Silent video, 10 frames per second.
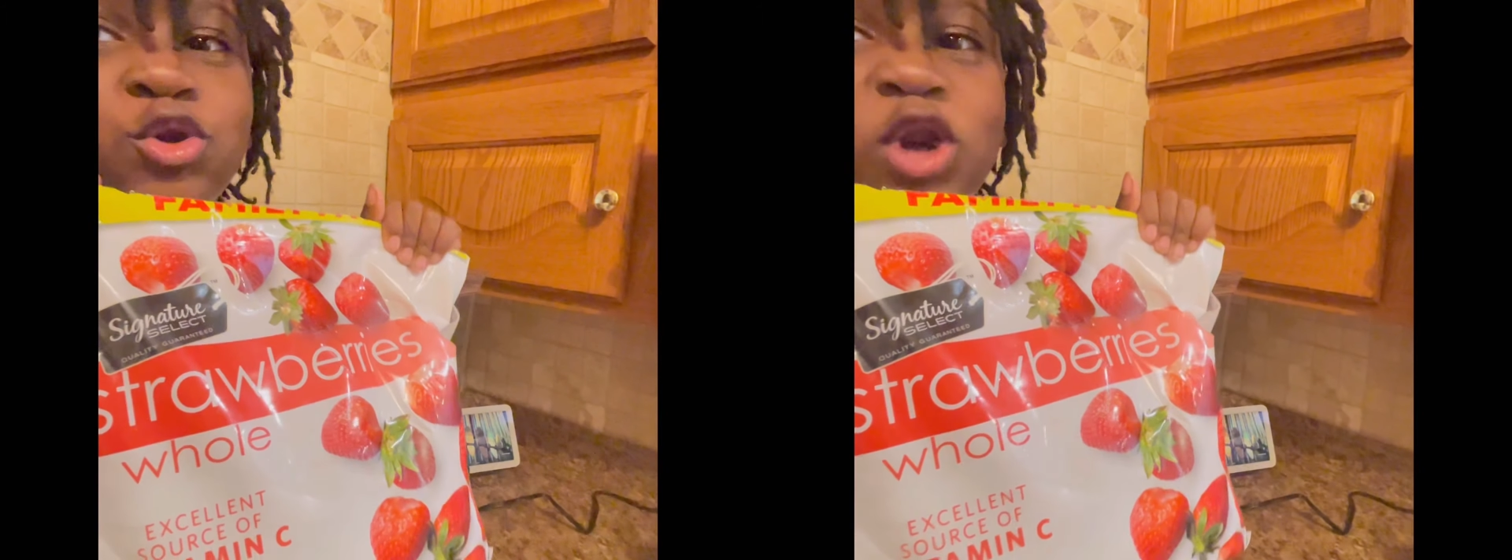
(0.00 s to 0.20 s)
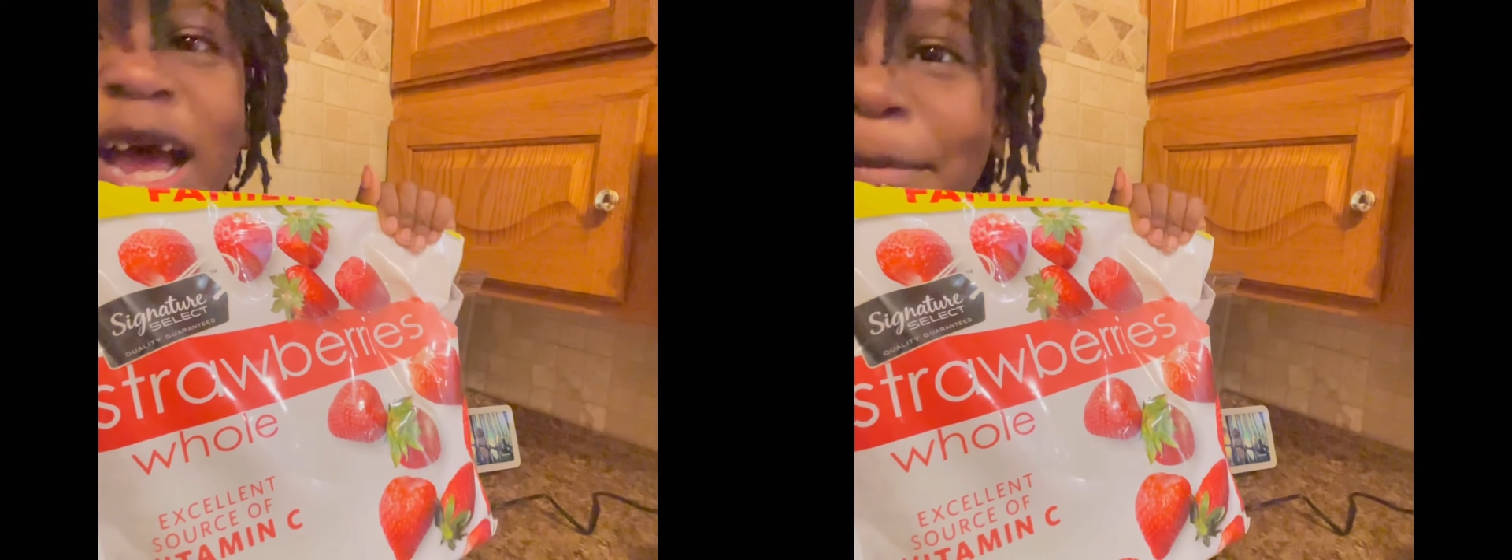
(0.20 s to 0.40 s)

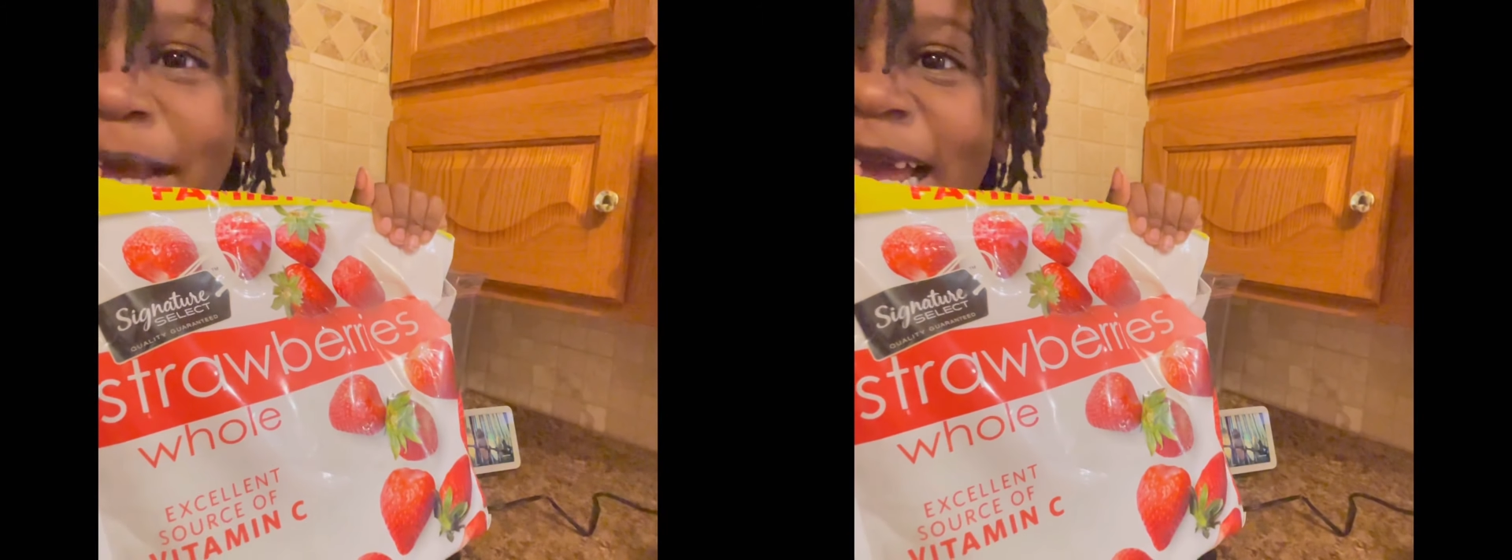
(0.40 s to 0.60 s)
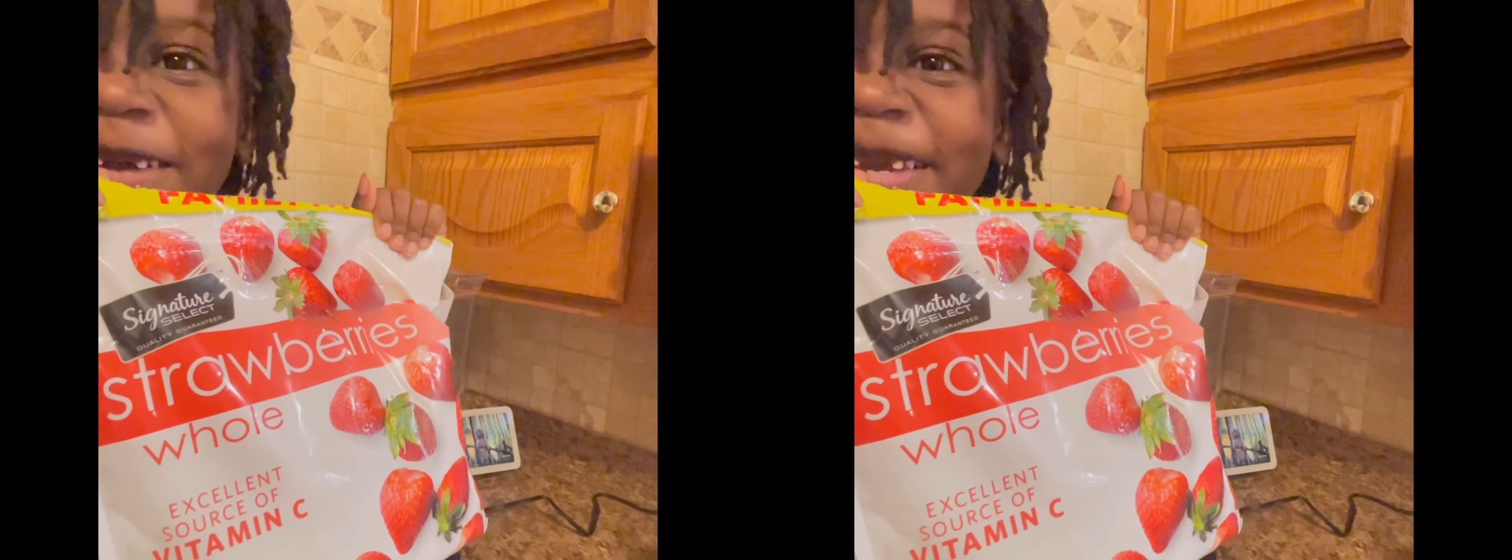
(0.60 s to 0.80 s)

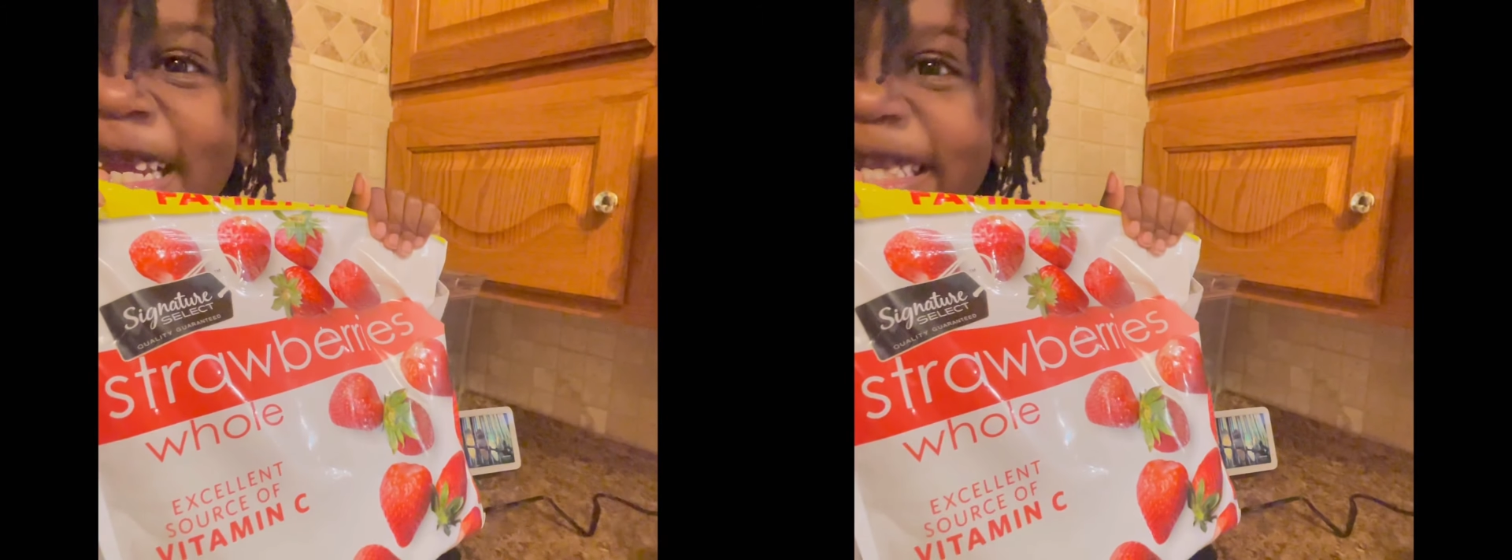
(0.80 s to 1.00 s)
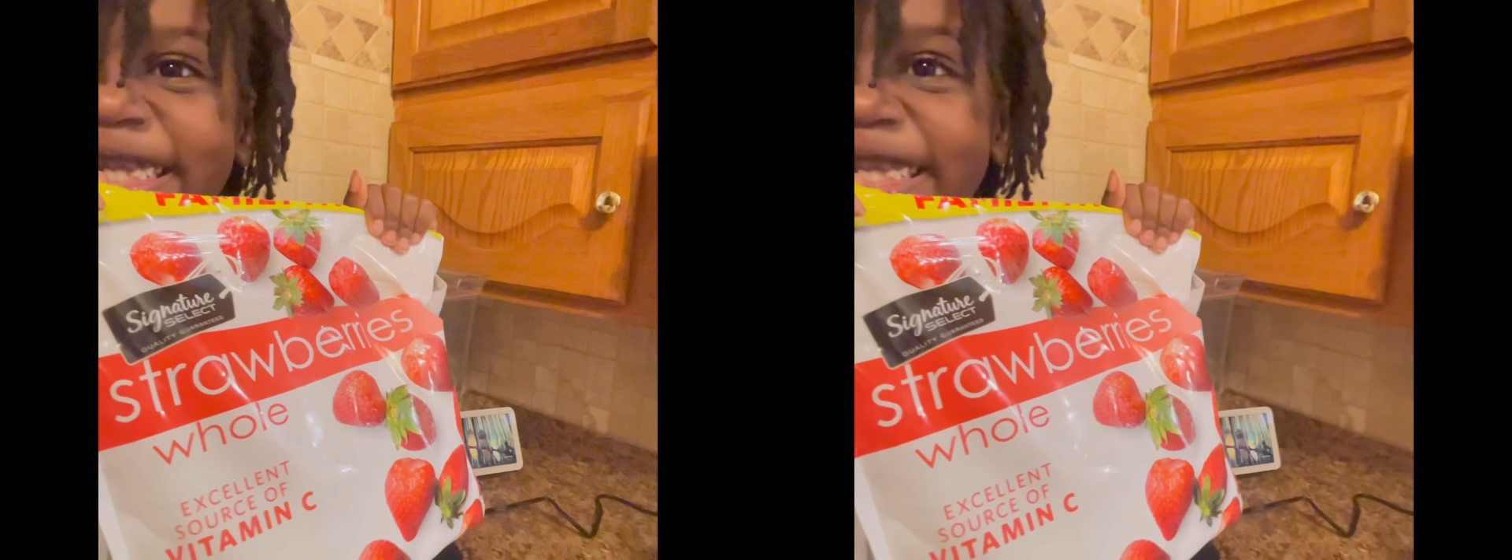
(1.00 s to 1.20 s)
strawberries.